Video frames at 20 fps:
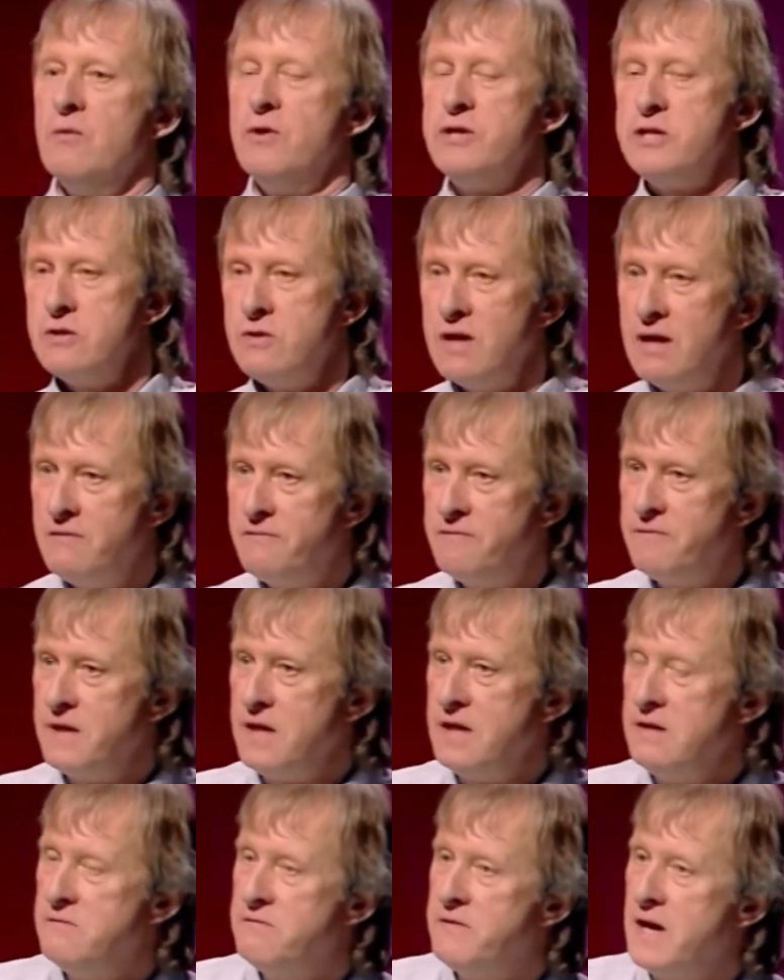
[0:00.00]
Would you have
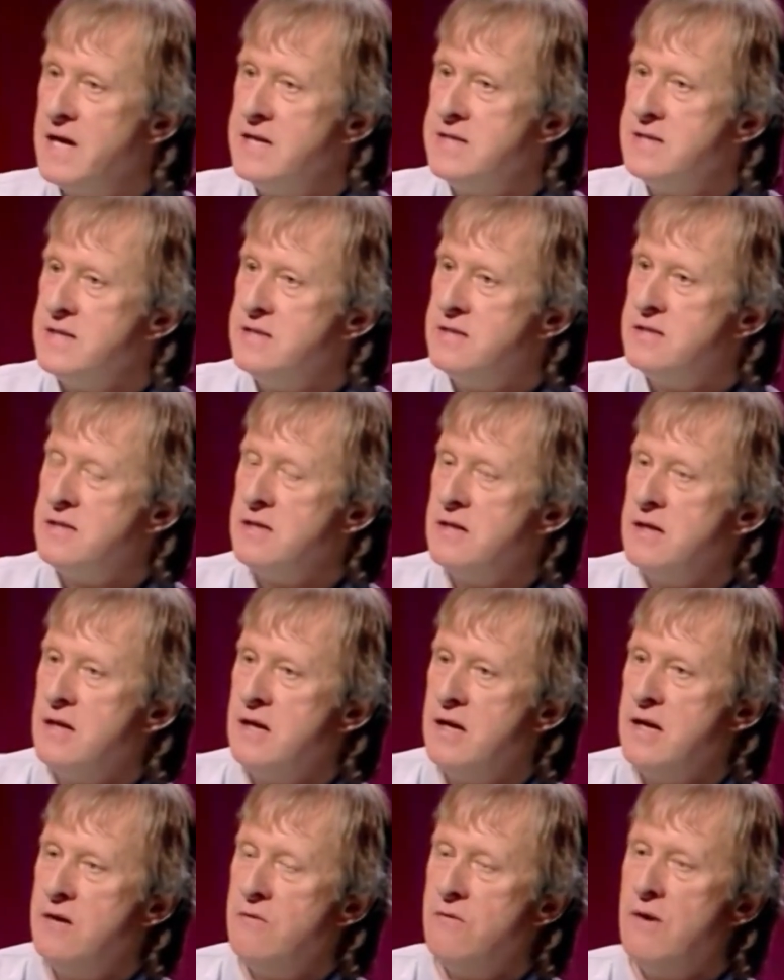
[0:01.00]
invaded
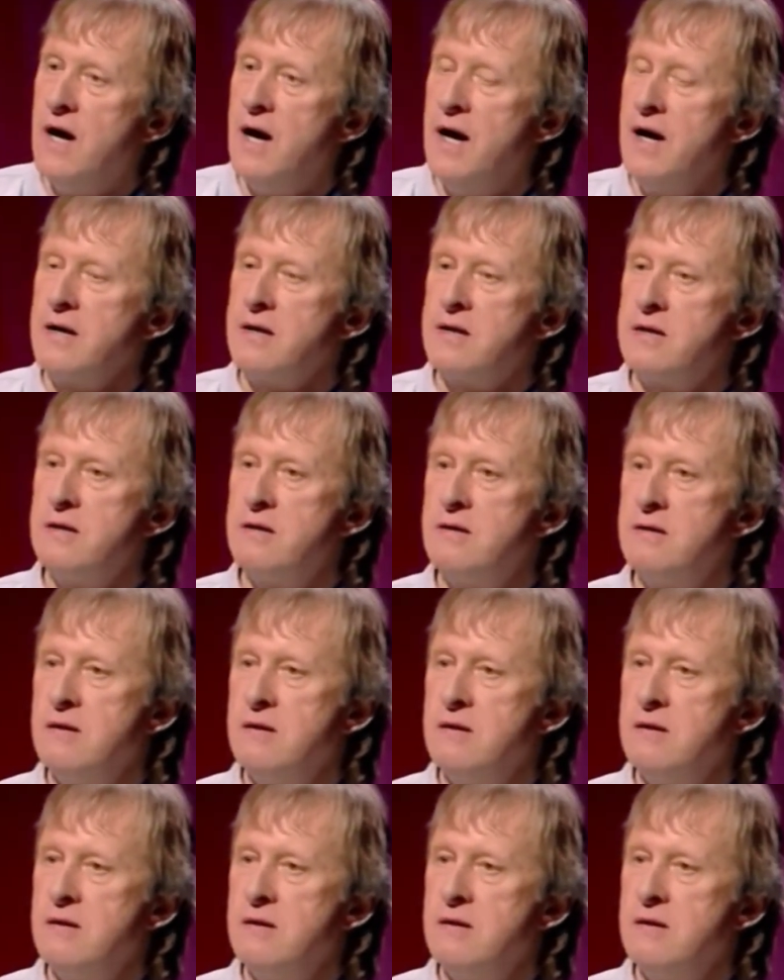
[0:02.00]
Iraq